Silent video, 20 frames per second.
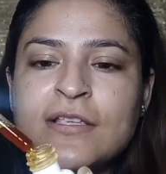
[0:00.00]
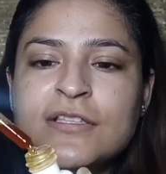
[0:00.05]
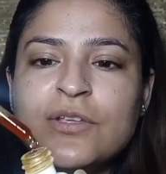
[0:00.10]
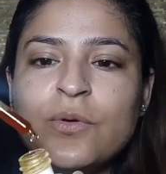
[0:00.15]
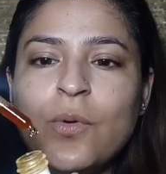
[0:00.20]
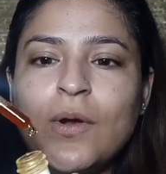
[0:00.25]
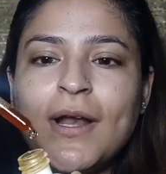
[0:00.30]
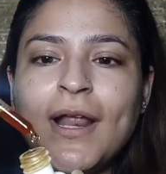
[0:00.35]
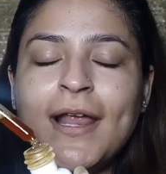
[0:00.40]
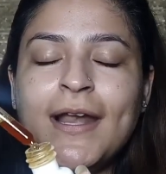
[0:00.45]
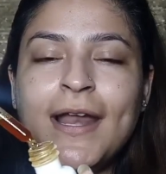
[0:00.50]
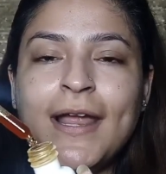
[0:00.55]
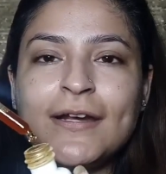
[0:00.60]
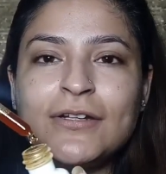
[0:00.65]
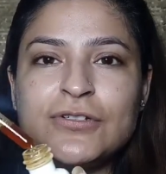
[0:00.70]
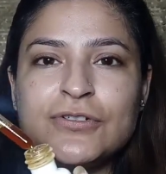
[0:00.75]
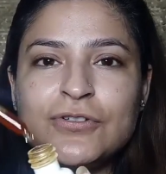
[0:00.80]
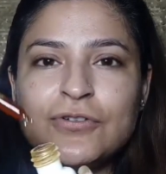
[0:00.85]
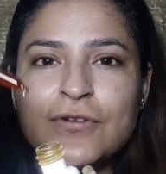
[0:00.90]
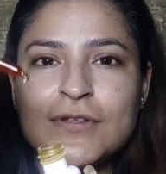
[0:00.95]
So what I
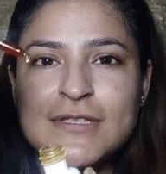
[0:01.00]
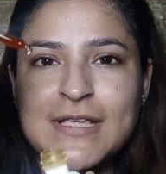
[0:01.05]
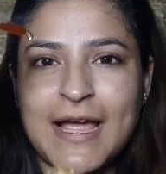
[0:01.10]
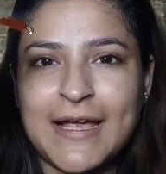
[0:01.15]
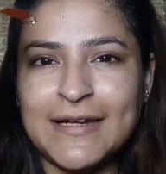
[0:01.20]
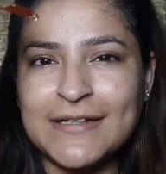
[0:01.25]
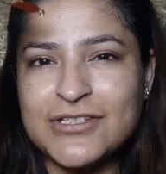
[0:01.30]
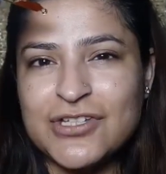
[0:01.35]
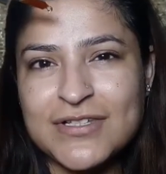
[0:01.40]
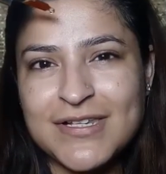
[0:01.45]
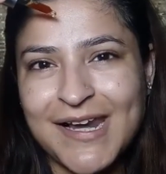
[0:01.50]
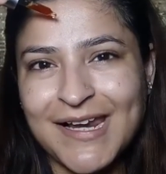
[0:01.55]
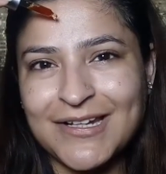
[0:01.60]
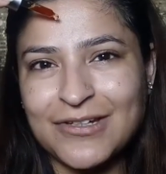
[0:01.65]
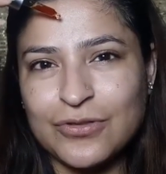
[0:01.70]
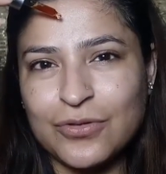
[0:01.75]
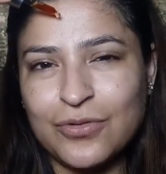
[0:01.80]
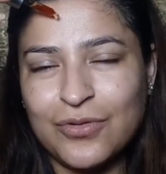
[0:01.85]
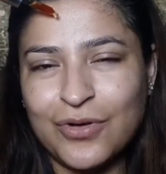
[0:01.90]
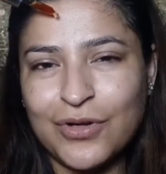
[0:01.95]
like to do is, I'll just
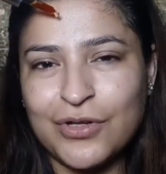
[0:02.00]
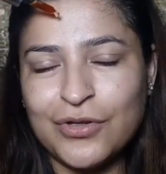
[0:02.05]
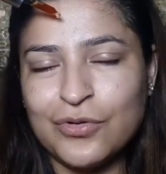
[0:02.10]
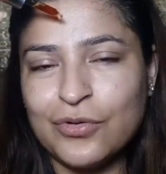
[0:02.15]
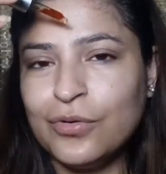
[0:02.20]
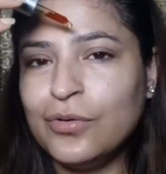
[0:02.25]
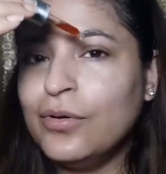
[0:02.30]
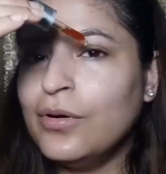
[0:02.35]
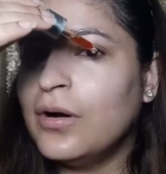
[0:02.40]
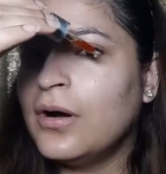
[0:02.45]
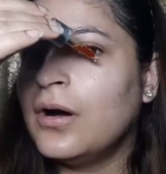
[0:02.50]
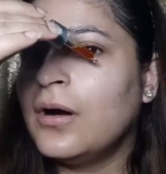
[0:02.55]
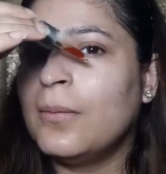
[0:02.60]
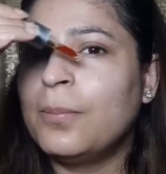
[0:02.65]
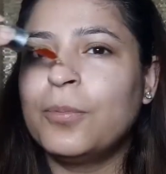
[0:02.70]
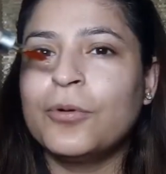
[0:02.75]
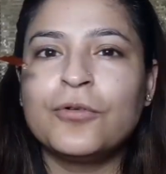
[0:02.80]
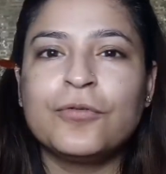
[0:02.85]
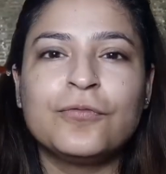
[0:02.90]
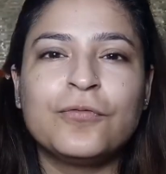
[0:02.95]
like to
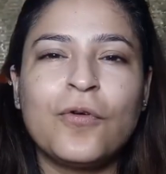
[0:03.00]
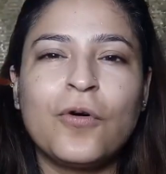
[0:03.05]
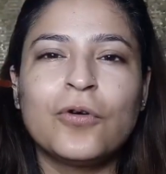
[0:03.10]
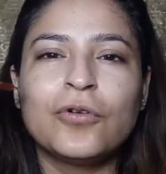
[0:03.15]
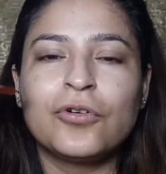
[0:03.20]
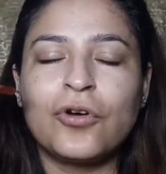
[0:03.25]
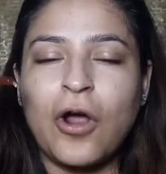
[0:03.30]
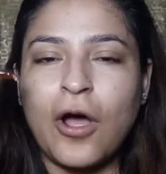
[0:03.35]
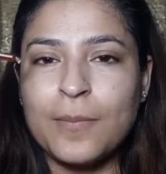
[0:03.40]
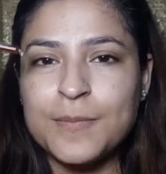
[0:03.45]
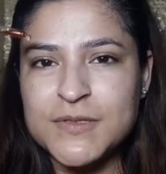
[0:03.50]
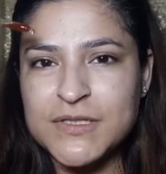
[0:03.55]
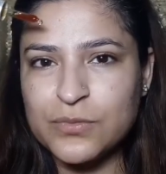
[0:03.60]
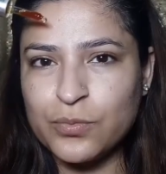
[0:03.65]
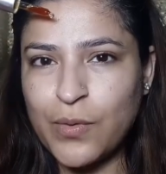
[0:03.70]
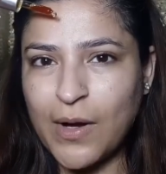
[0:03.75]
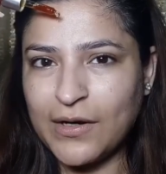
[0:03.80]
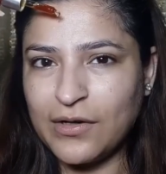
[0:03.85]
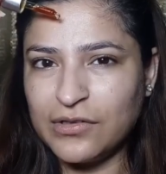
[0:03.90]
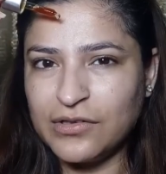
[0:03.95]
put 4 drops,
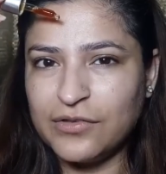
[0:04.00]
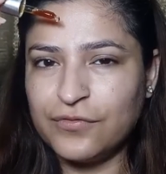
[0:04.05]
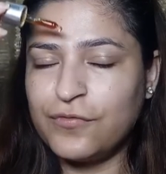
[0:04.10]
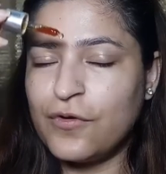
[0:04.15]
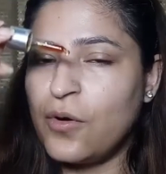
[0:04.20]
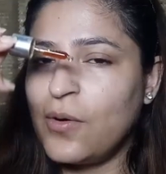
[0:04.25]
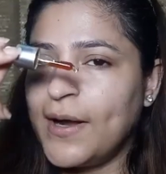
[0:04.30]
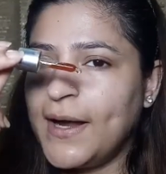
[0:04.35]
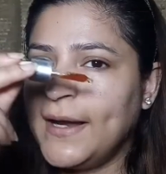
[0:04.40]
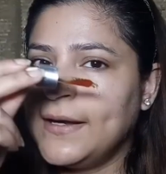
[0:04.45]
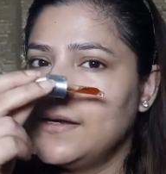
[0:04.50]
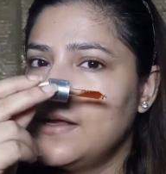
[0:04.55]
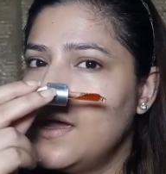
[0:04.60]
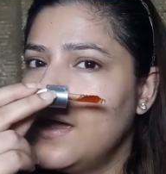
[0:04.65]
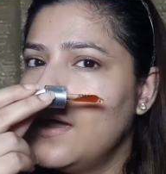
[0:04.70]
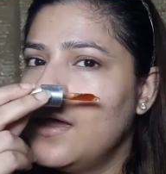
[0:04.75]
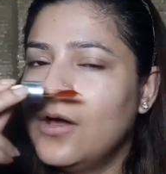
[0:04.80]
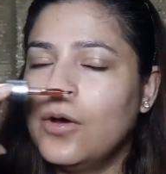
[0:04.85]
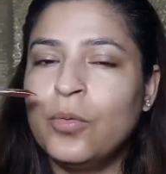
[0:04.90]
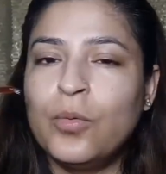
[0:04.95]
one on the forehead,
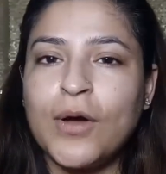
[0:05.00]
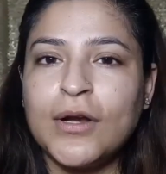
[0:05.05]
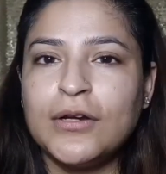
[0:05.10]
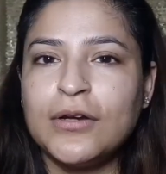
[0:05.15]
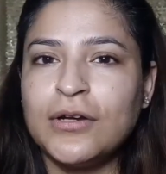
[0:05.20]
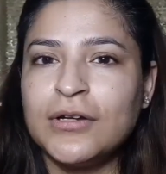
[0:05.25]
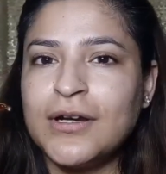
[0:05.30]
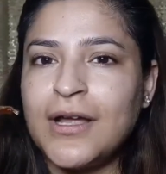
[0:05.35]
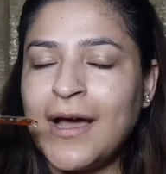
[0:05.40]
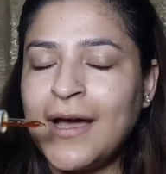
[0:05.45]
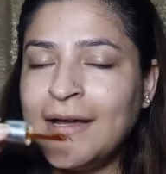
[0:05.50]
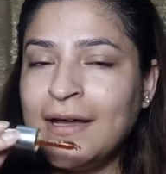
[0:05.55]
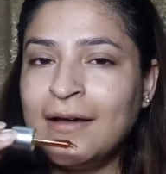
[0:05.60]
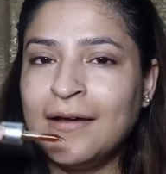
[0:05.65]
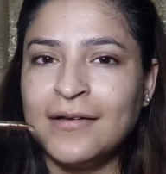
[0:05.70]
one on